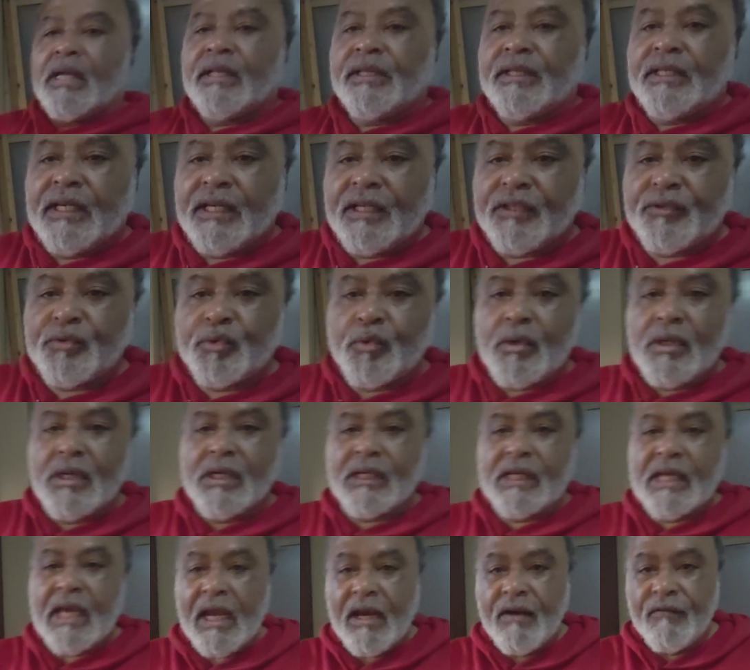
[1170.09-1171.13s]
This
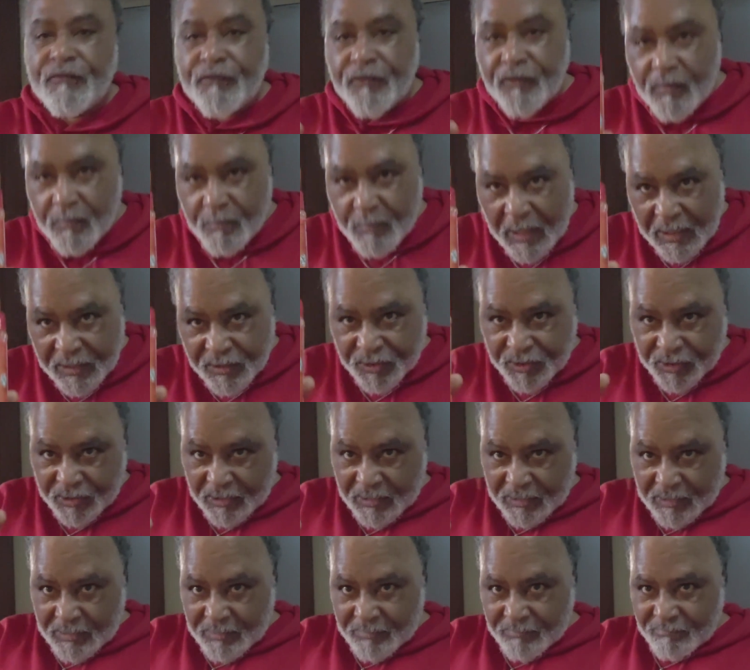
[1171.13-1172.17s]
one came from my
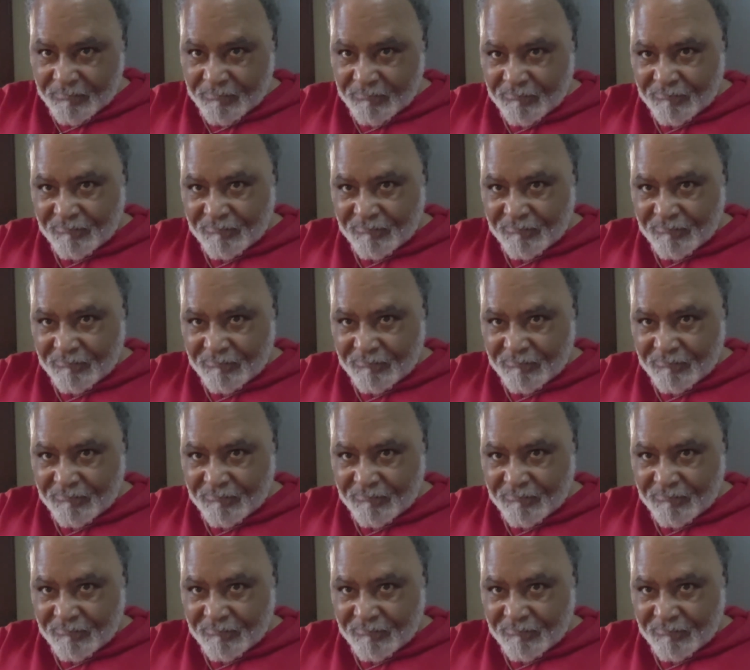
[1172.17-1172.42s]
son.